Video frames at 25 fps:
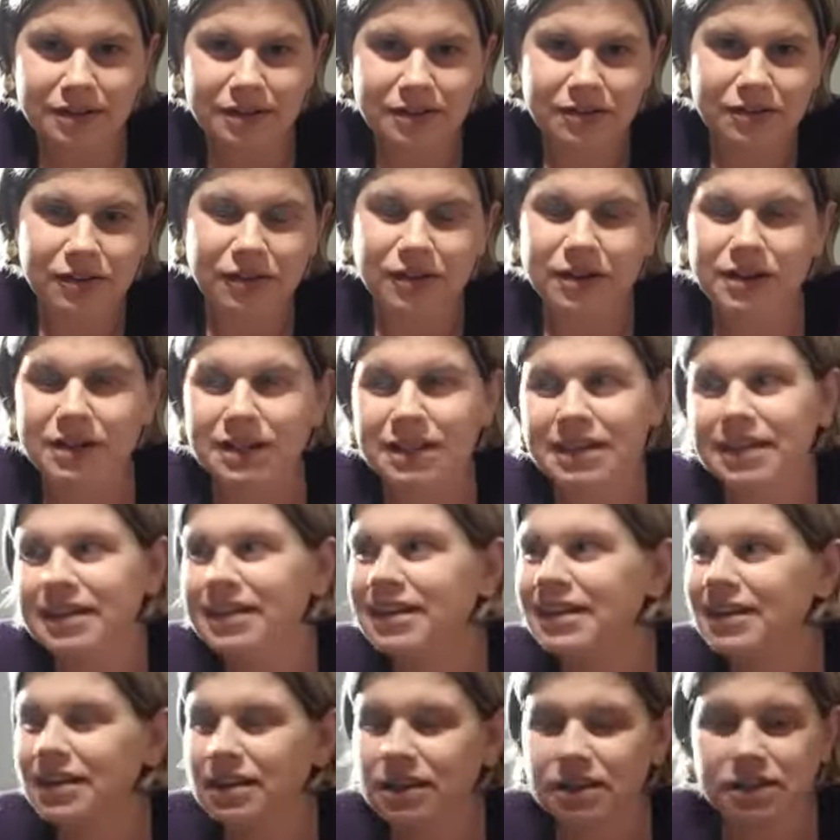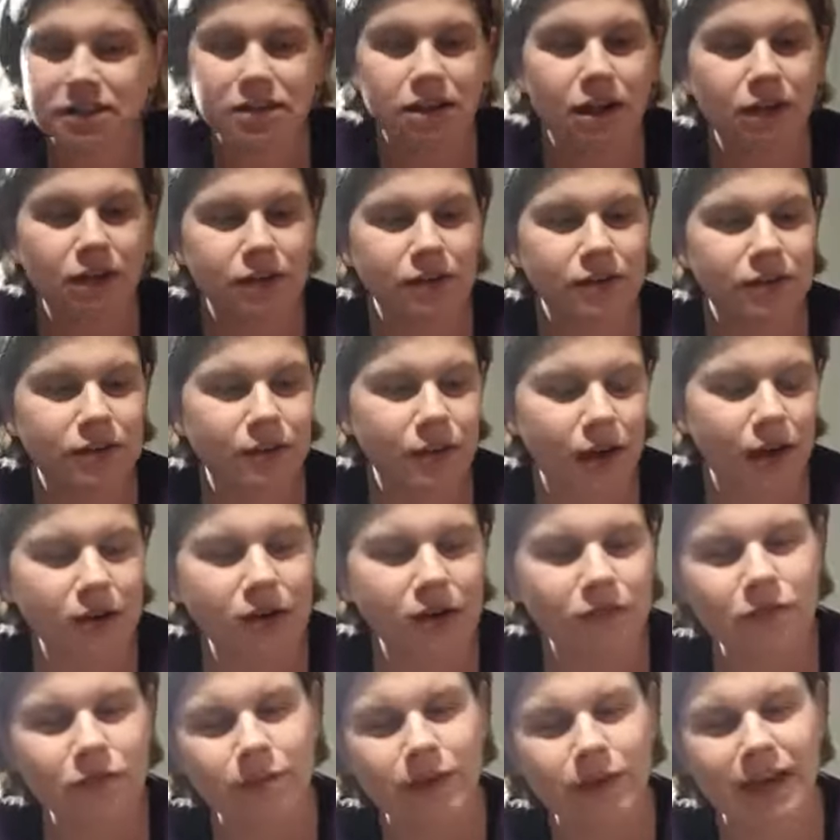Trying to think. So
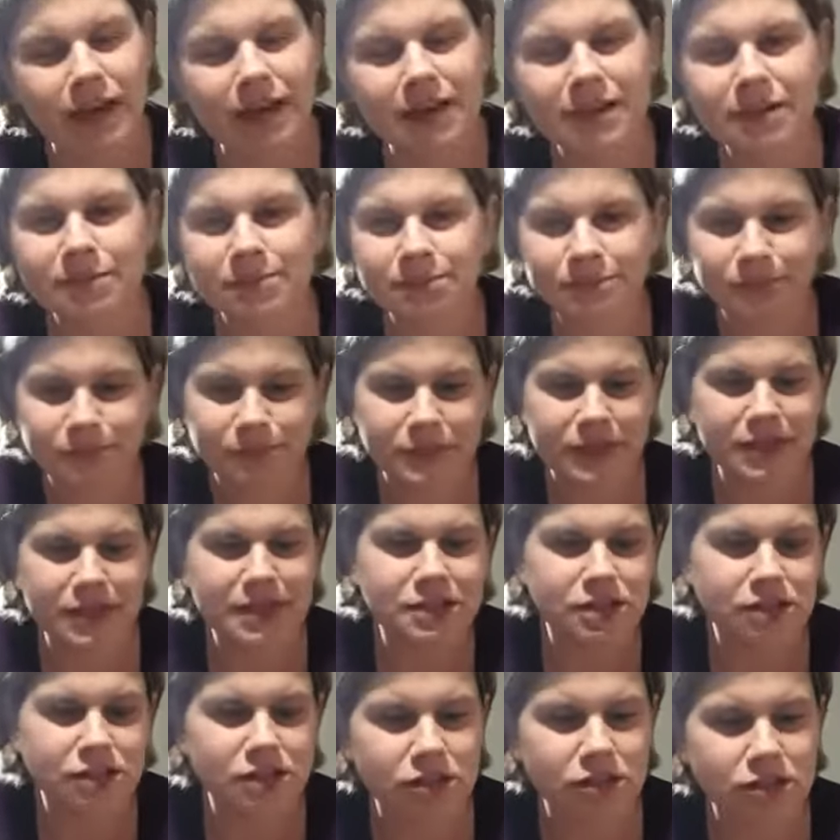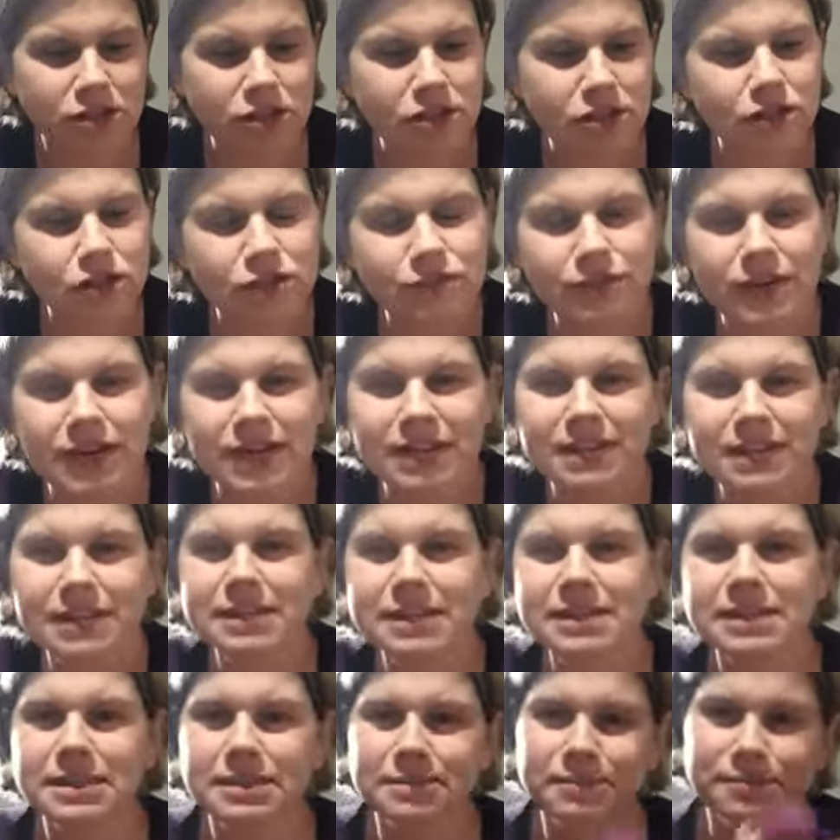another way is you can use your
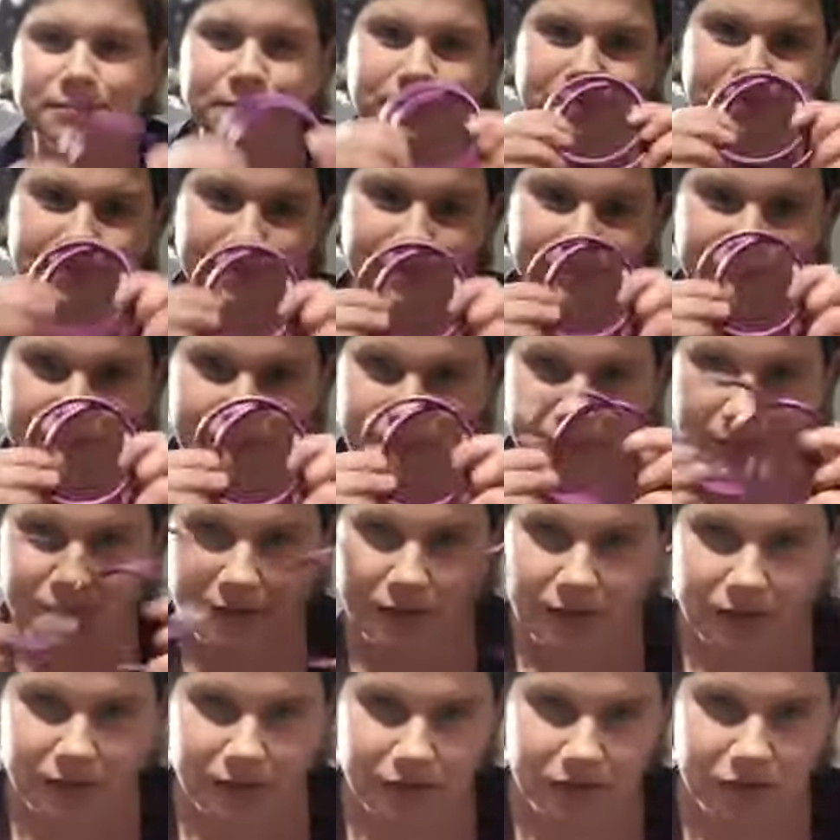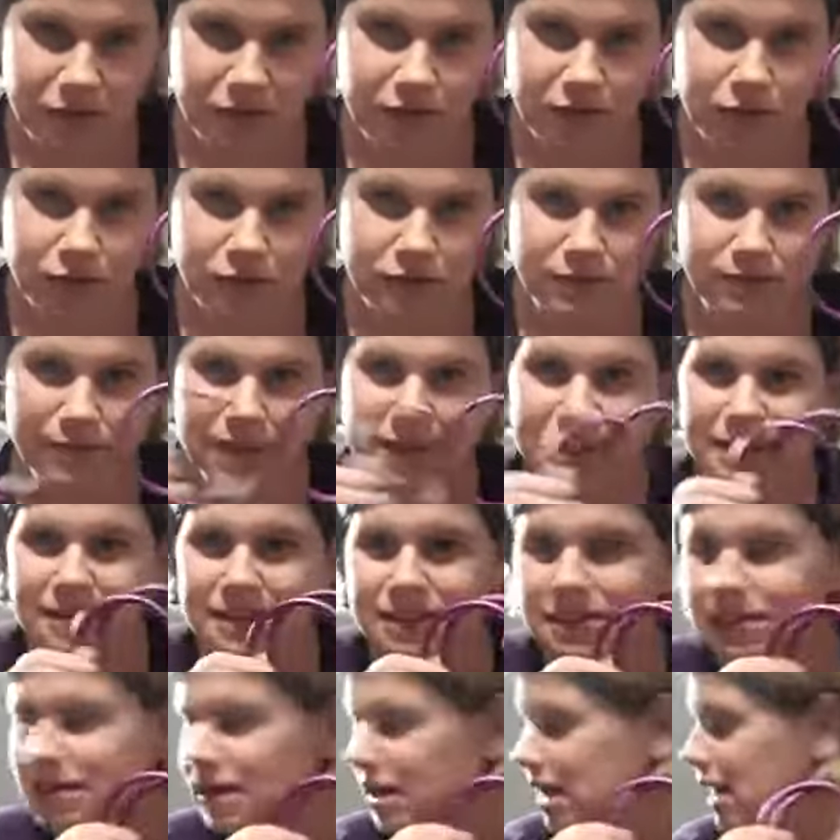rings. So I've got some rings,
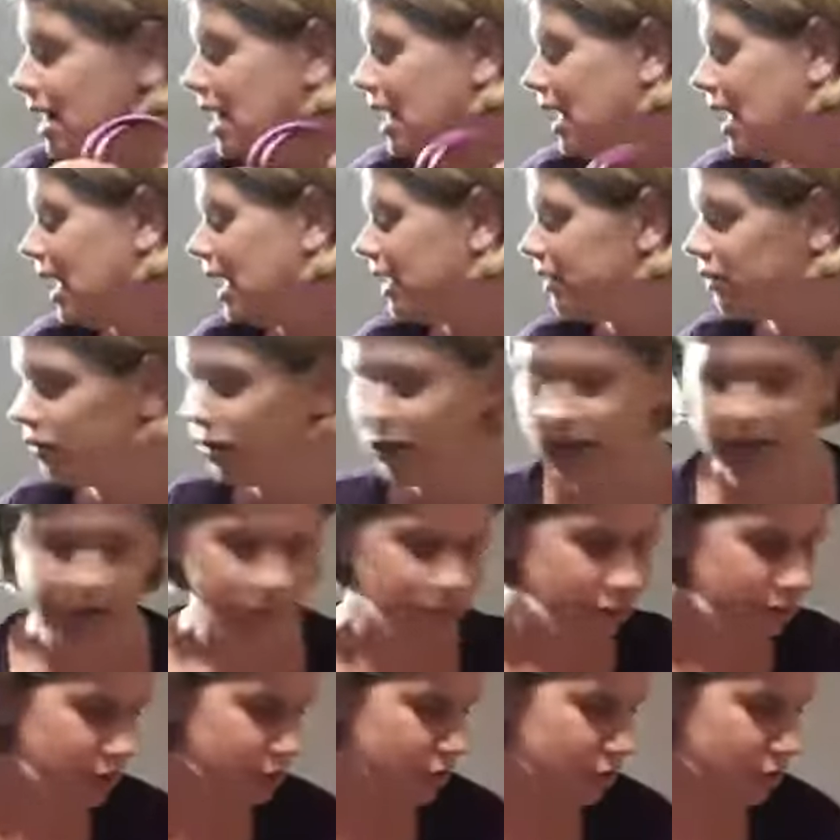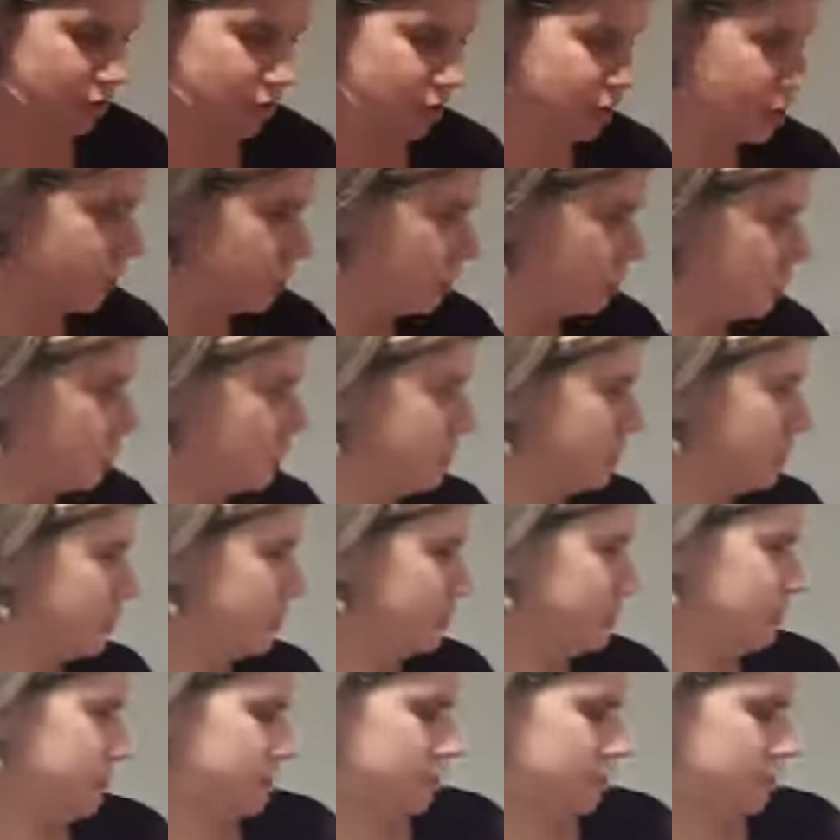and I am going to use